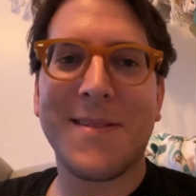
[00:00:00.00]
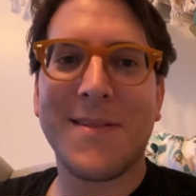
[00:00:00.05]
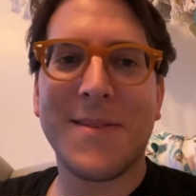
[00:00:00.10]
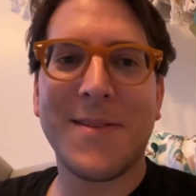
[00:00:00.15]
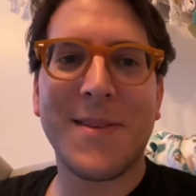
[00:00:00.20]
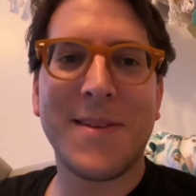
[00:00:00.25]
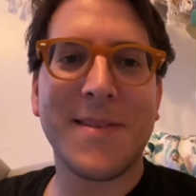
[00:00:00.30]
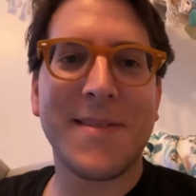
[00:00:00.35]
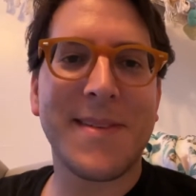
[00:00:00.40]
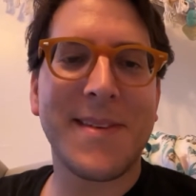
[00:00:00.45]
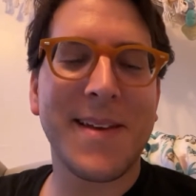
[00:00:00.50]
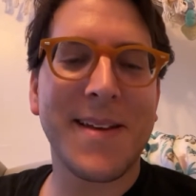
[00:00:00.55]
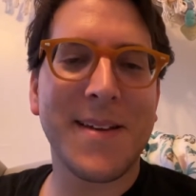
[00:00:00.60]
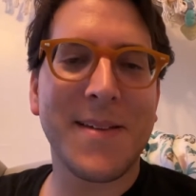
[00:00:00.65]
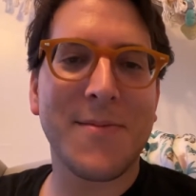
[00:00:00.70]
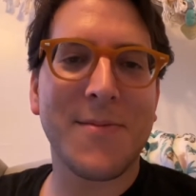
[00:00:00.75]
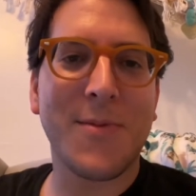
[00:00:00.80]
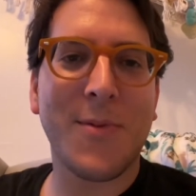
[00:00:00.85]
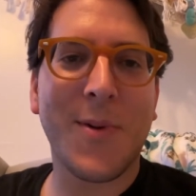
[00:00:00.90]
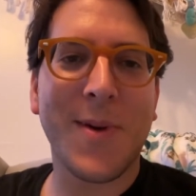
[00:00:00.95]

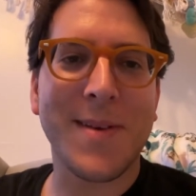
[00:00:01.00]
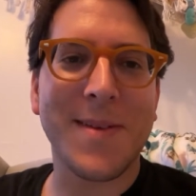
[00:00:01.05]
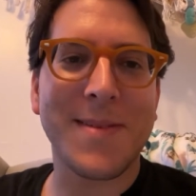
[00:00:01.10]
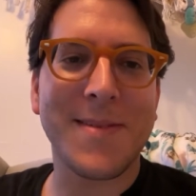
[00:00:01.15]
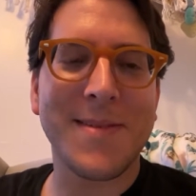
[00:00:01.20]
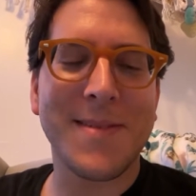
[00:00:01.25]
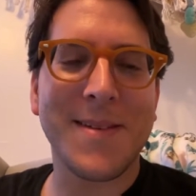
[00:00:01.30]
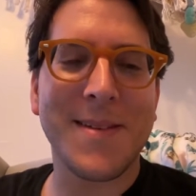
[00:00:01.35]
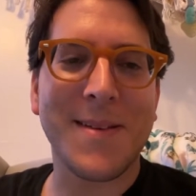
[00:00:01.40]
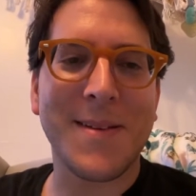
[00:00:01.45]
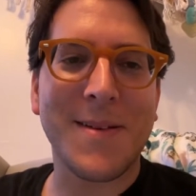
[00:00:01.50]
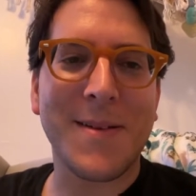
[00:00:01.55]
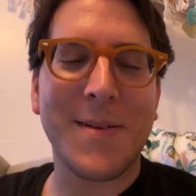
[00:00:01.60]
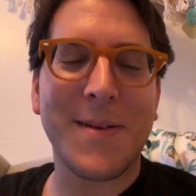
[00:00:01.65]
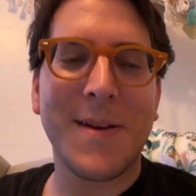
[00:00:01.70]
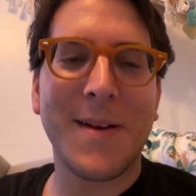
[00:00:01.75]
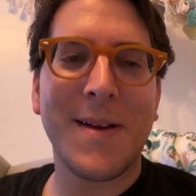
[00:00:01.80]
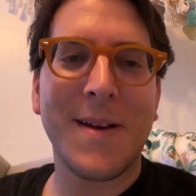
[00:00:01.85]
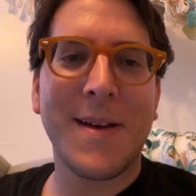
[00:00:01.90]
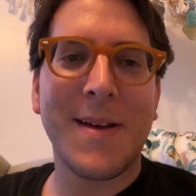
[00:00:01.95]
distinct voice, you know,
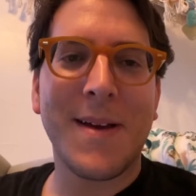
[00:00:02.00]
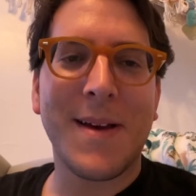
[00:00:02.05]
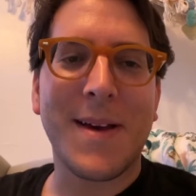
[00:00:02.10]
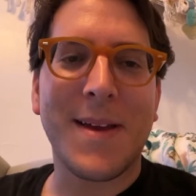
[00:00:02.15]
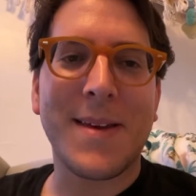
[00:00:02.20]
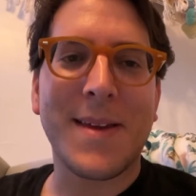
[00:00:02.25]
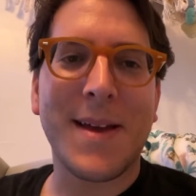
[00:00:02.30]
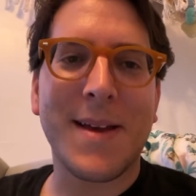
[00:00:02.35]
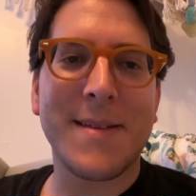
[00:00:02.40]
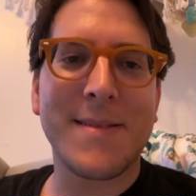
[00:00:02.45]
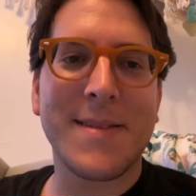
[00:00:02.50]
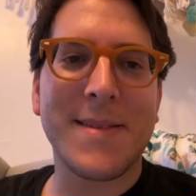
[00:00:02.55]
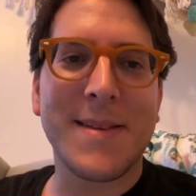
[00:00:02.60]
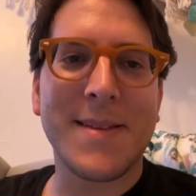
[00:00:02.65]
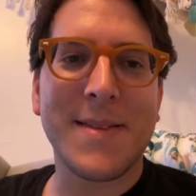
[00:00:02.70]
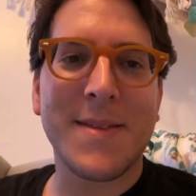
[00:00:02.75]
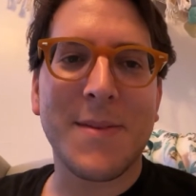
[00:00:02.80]
announcing